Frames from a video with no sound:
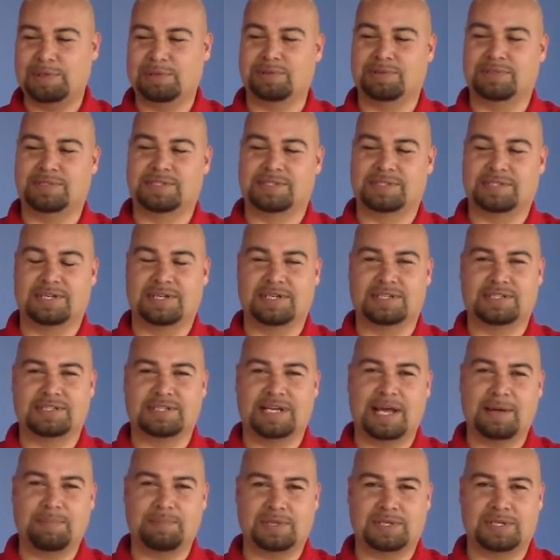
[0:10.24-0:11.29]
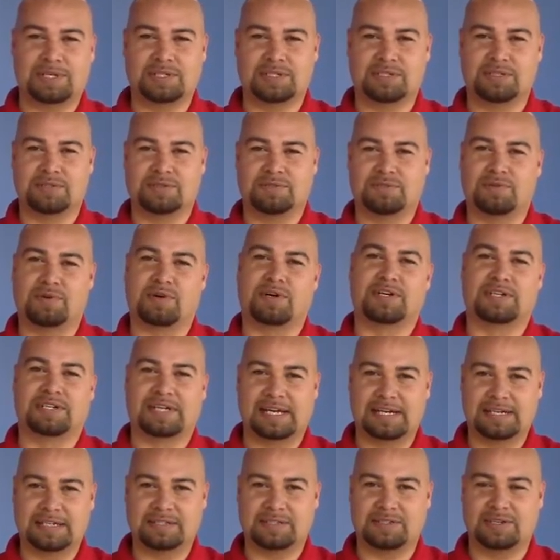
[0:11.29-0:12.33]
we will discuss applications for our
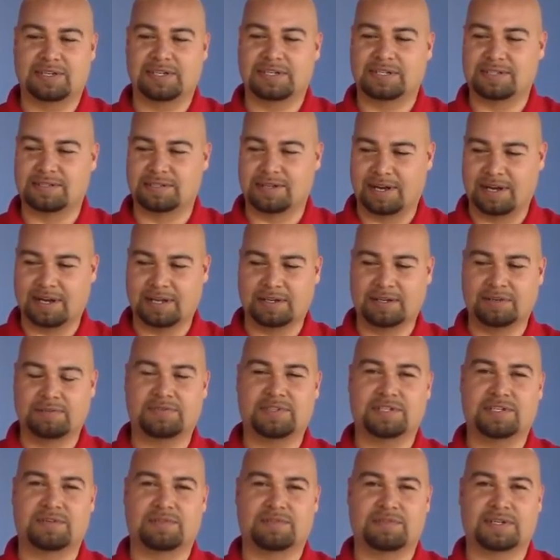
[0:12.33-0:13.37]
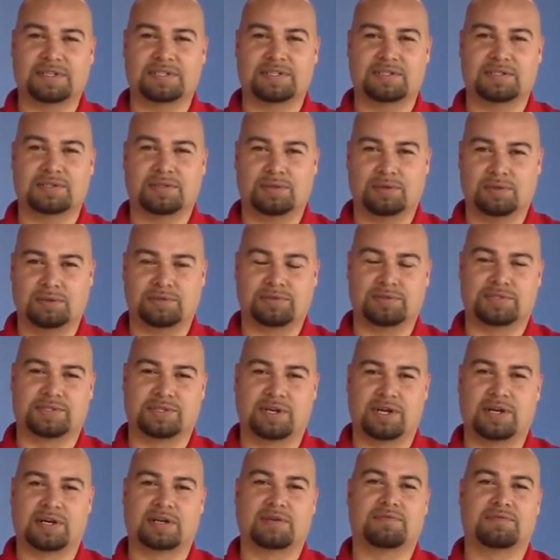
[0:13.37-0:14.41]
Dynasonics line of TFX
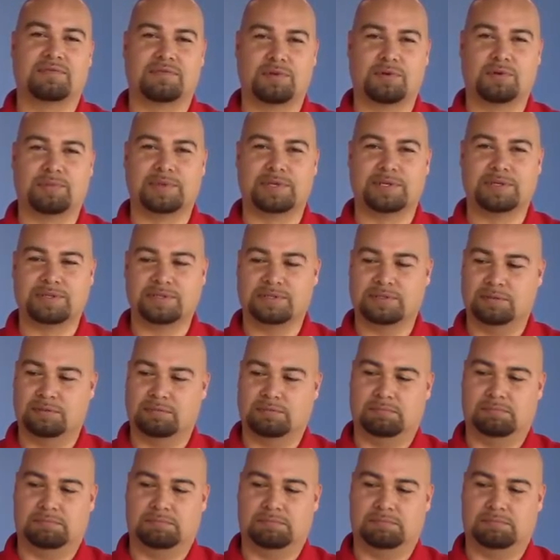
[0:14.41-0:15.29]
ultrasonic flow meters.